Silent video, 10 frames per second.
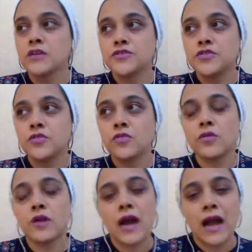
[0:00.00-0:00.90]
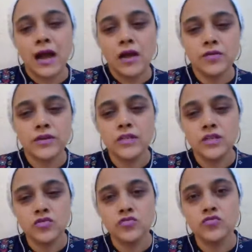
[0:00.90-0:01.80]
So how
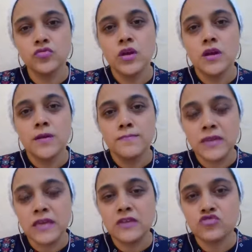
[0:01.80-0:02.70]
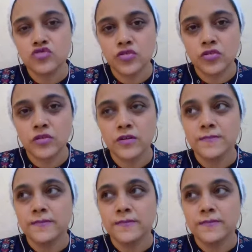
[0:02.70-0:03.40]
can you make sure